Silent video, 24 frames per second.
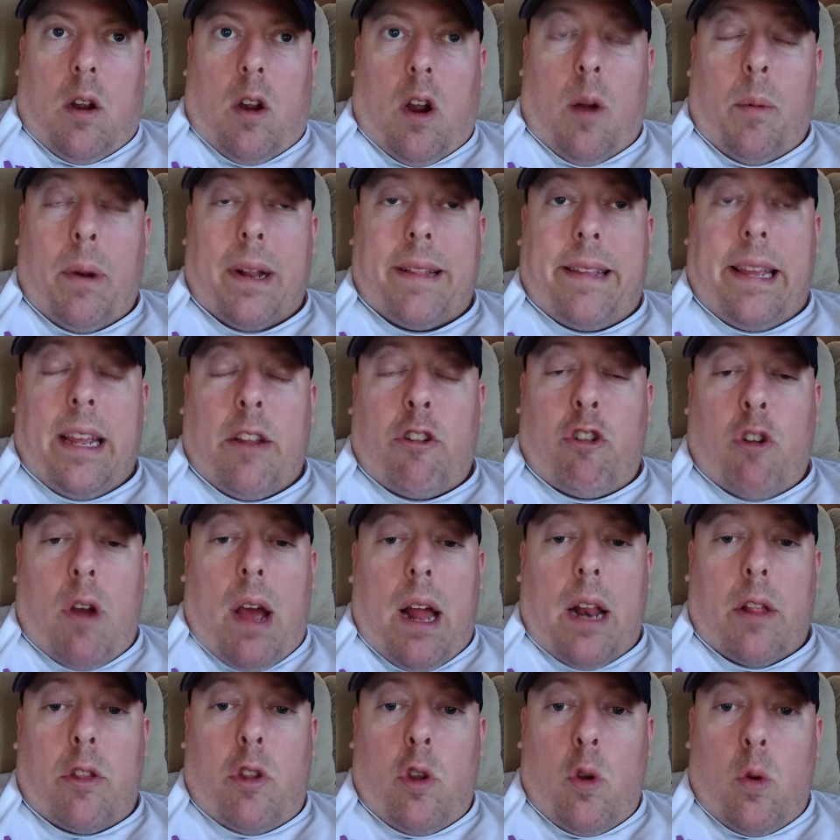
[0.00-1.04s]
I'm going to teach her
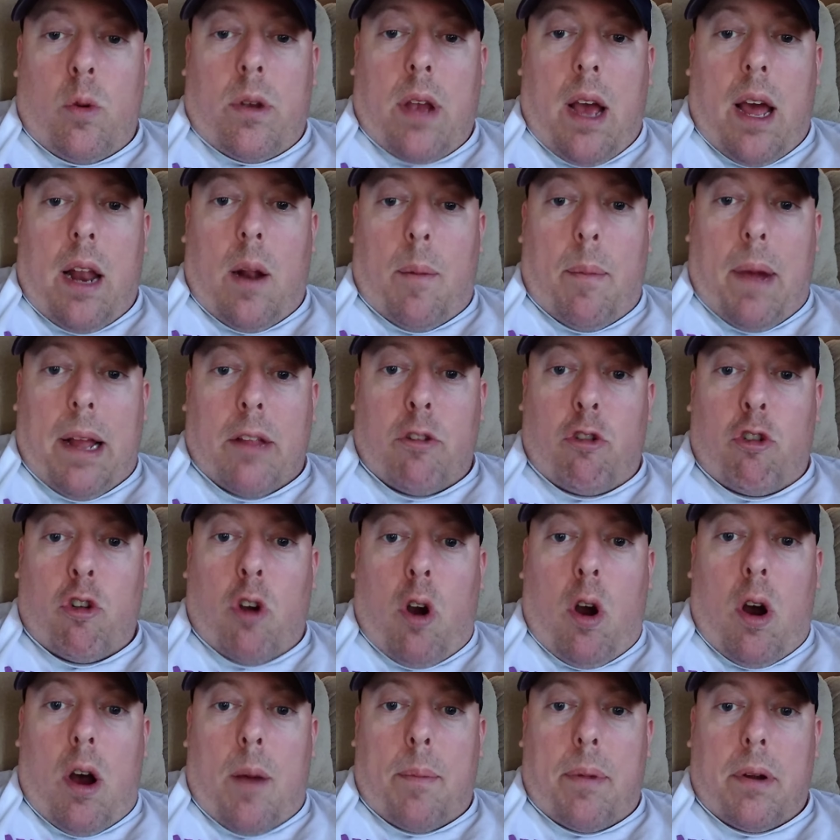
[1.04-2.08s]
how to do kind of my
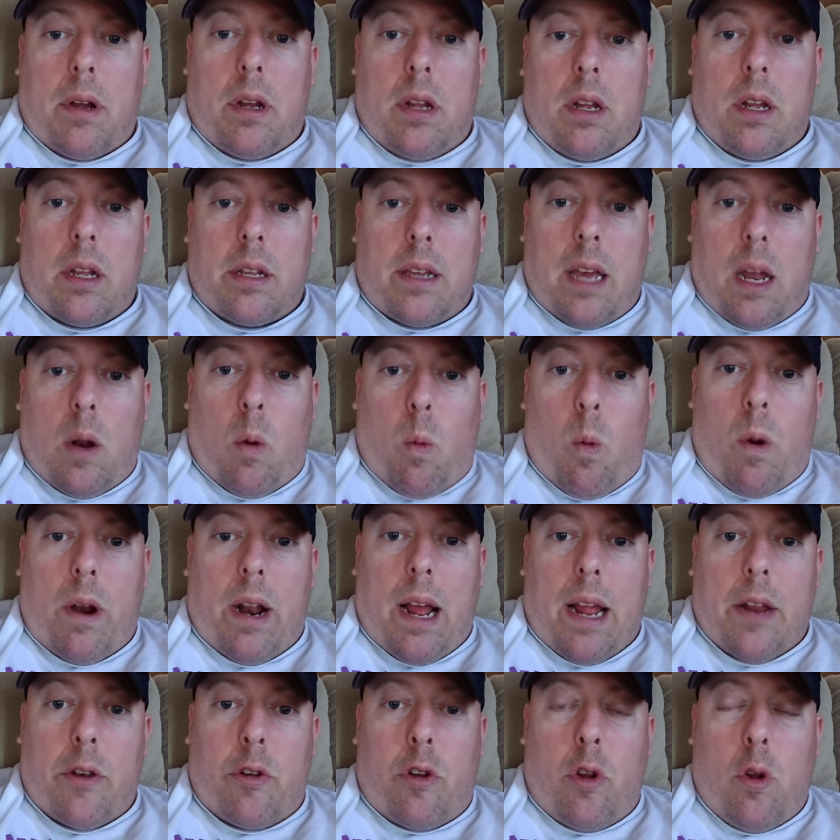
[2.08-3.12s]
job, kind of what
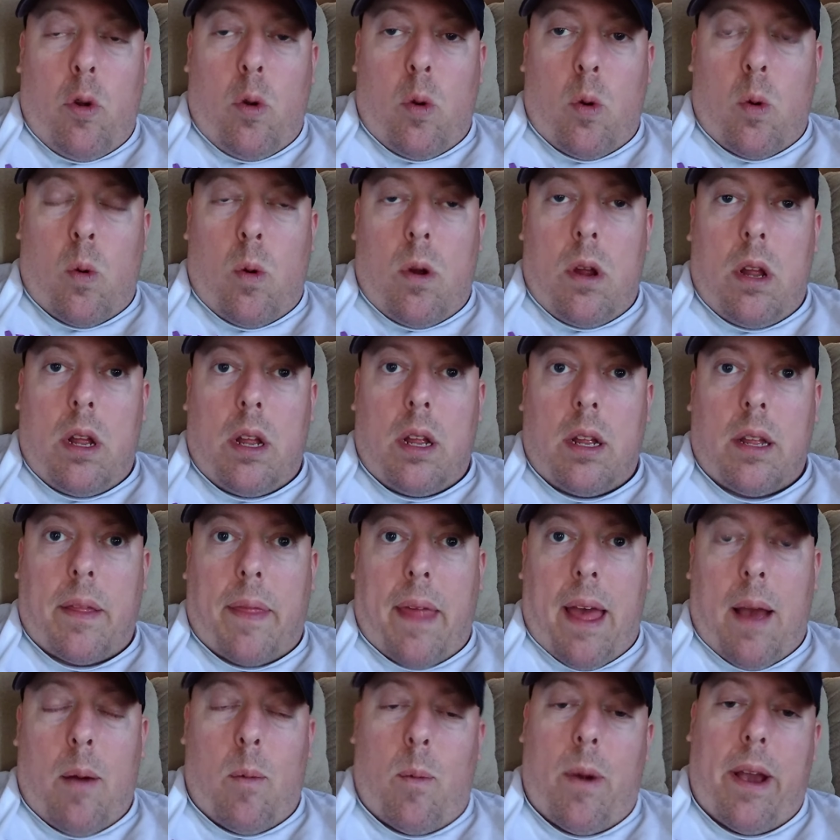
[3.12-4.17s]
I do.
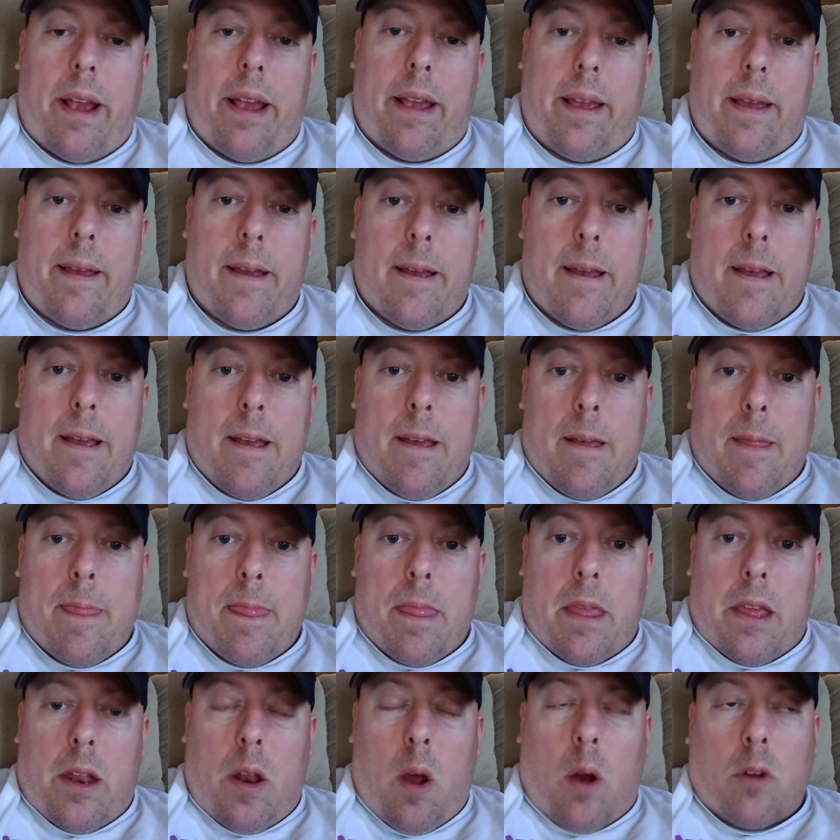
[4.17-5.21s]
That way,
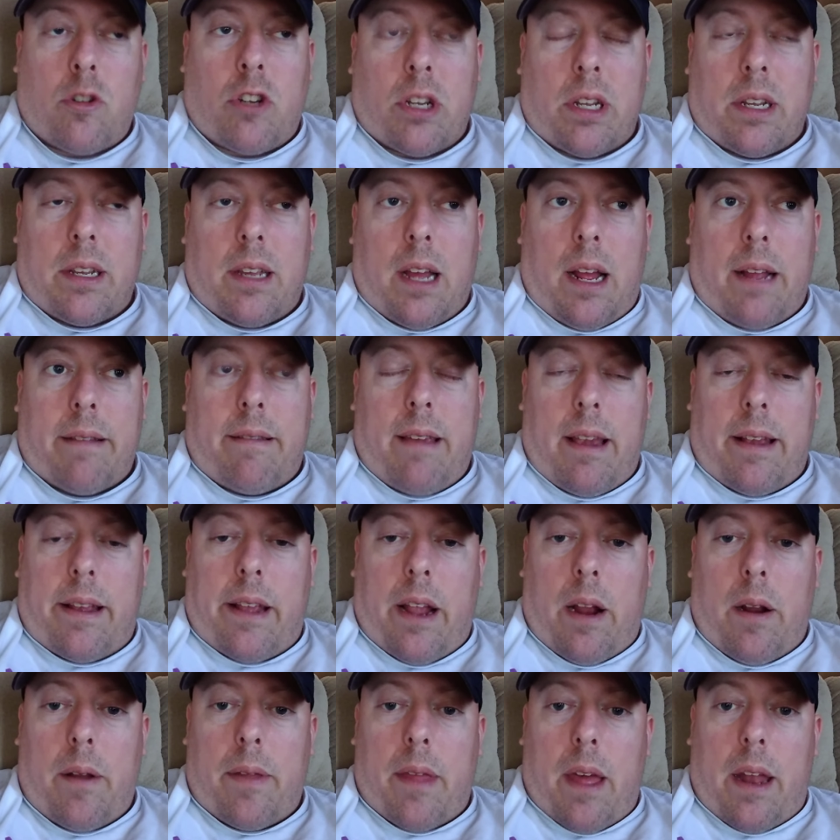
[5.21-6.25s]
she can kind of take
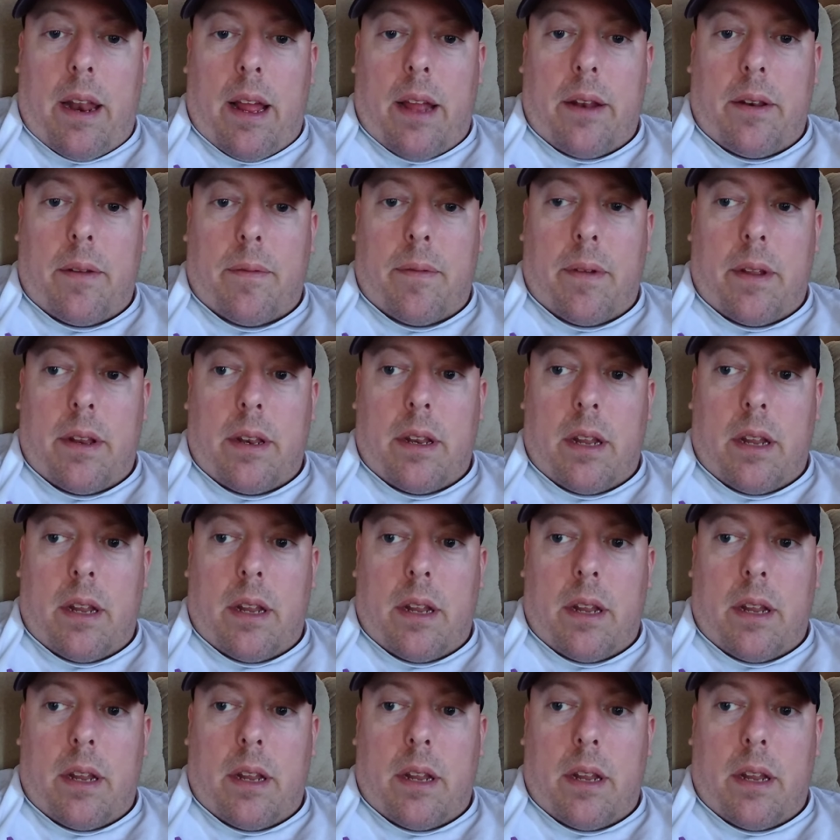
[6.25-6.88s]
care of that end of it.